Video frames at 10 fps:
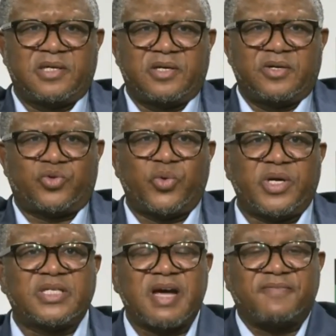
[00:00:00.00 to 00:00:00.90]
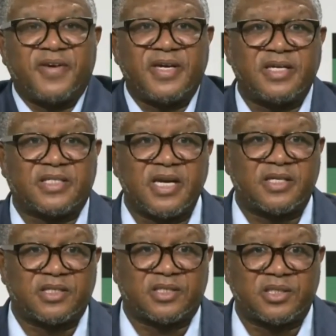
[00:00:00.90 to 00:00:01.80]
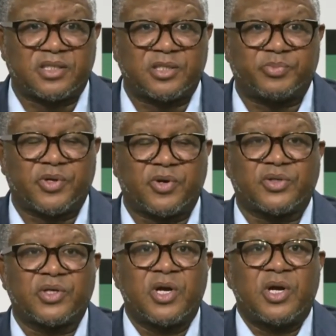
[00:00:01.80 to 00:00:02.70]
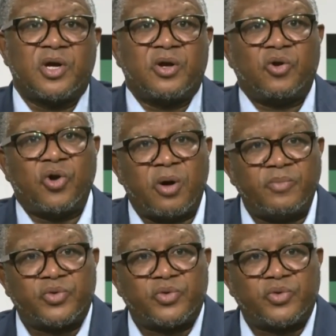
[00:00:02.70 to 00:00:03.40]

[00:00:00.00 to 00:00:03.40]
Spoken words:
to intervene and take decisions, because every